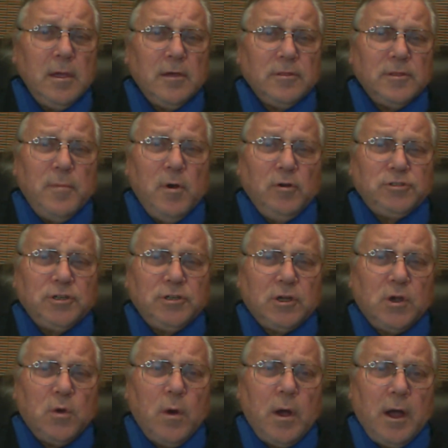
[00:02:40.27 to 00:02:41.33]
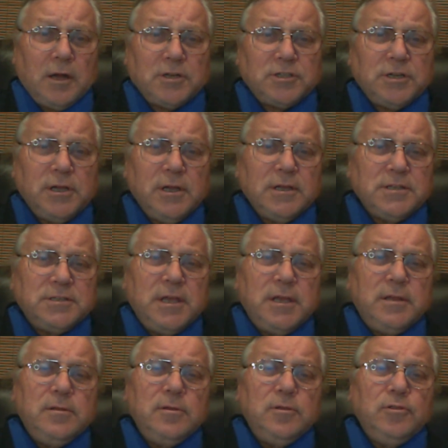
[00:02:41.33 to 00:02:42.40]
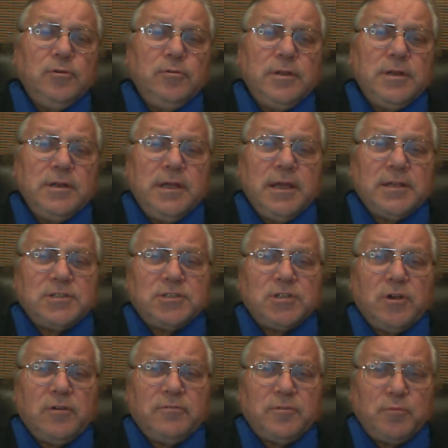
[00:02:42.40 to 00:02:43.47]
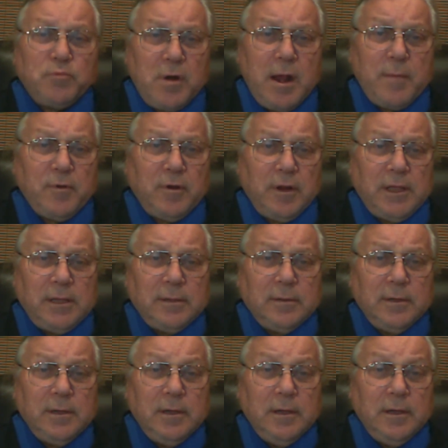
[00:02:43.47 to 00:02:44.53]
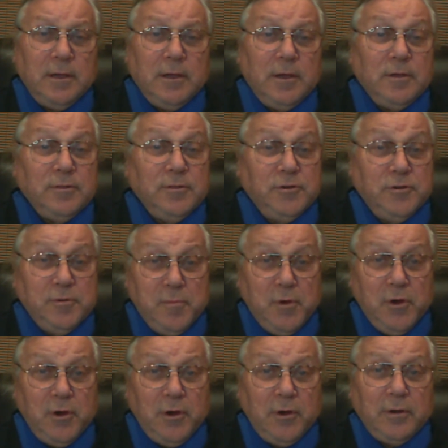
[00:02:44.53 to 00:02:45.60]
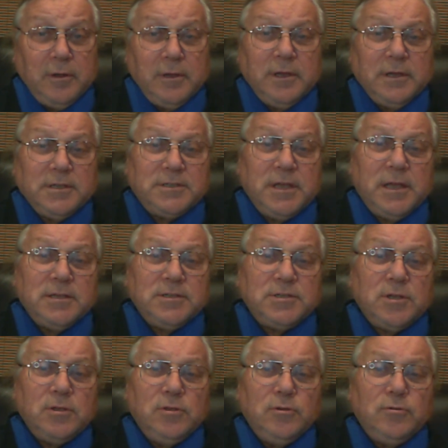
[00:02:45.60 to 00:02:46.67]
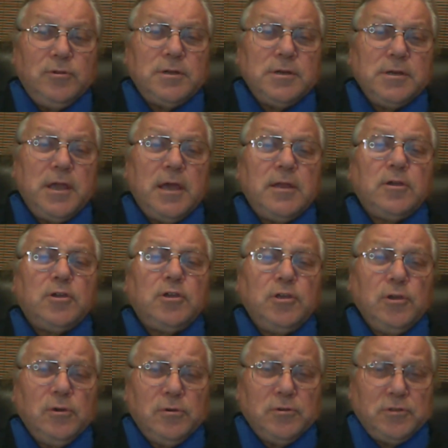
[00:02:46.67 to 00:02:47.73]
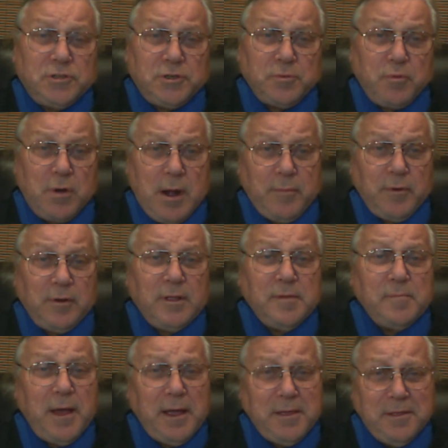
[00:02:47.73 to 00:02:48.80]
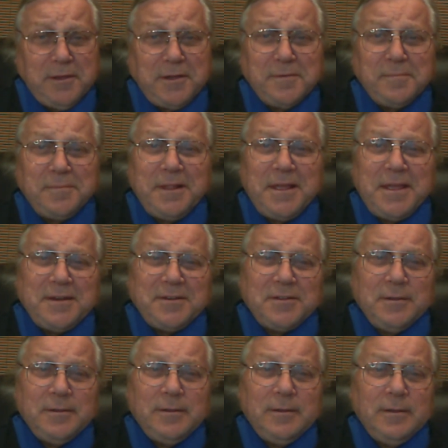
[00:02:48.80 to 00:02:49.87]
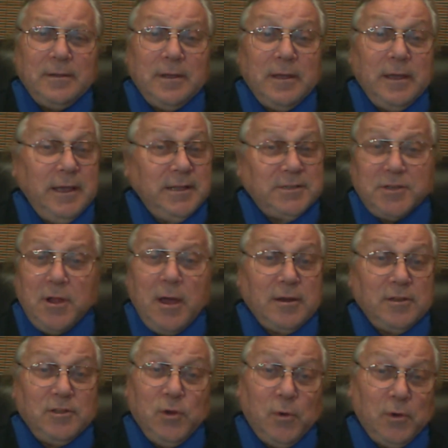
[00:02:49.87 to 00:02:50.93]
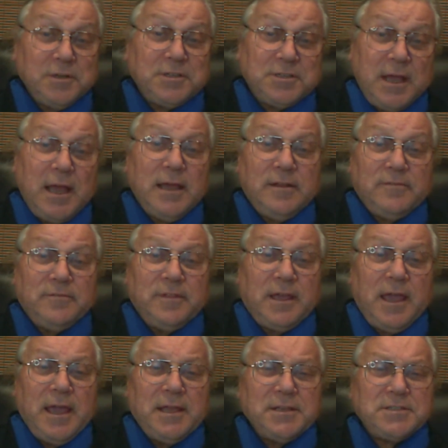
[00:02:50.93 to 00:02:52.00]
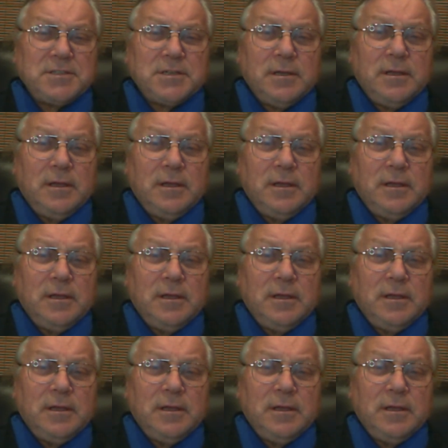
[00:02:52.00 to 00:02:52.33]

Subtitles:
The motion to quash said you didn't get served properly. The demurrer says you didn't get accused properly by the complaint. It's not your side of the case.